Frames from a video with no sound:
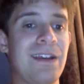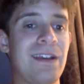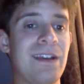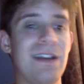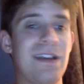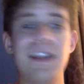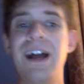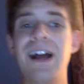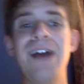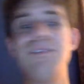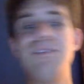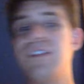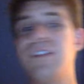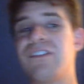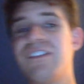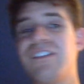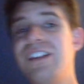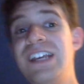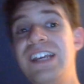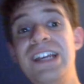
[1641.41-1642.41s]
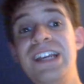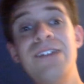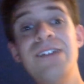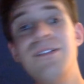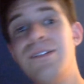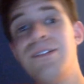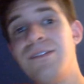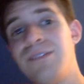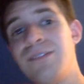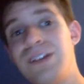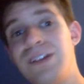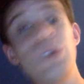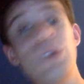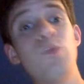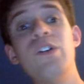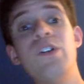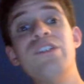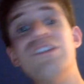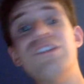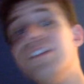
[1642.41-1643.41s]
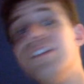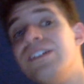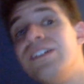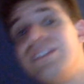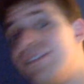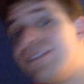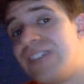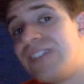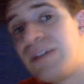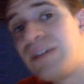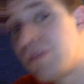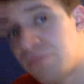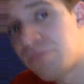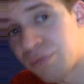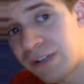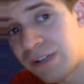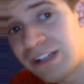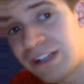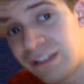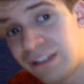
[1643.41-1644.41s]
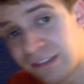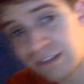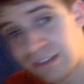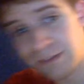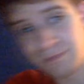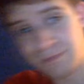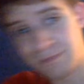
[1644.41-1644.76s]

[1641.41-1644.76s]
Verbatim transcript: And obviously, it was Damian Priest.